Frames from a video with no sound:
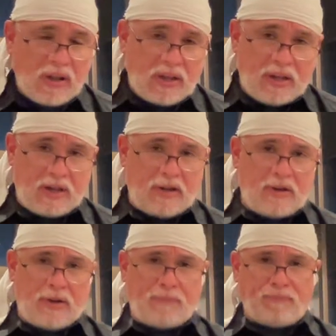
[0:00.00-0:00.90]

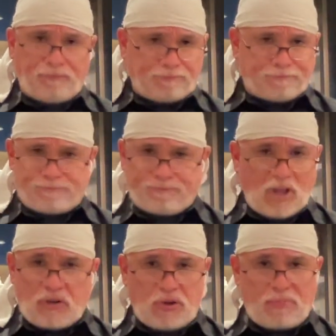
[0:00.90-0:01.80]
and
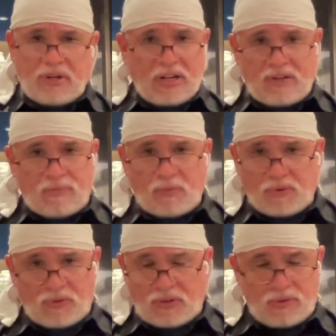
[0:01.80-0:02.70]
I couldn't bring any of them
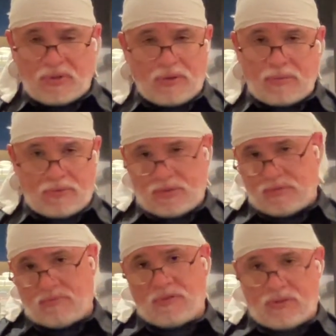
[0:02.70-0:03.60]
over.
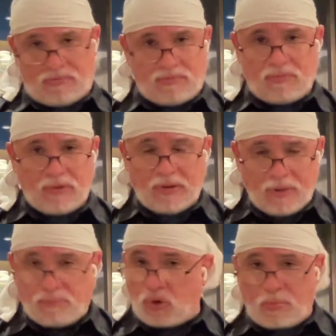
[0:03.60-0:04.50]

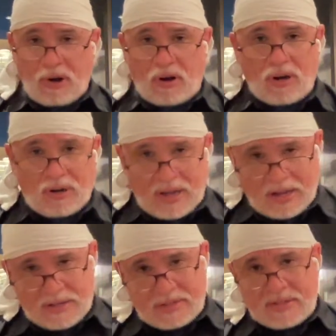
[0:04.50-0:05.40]
Broke my heart. I
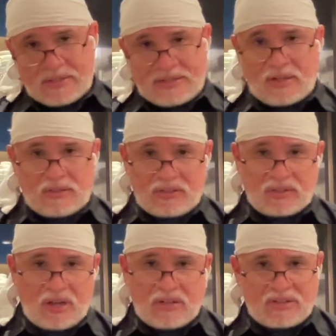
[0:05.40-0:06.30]
had to sell his
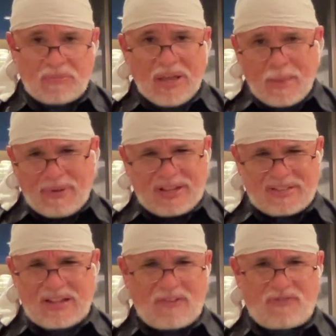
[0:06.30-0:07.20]
guns, and because
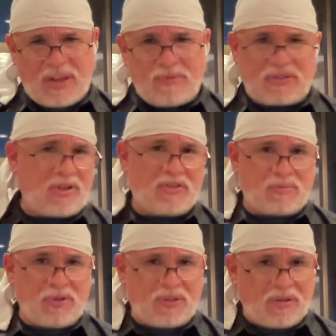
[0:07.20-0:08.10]
he's not a famous
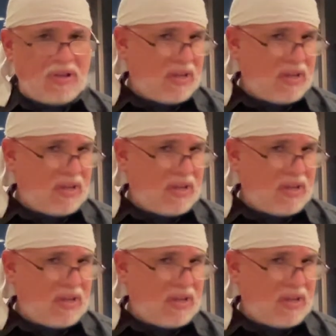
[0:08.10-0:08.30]
gunsmith,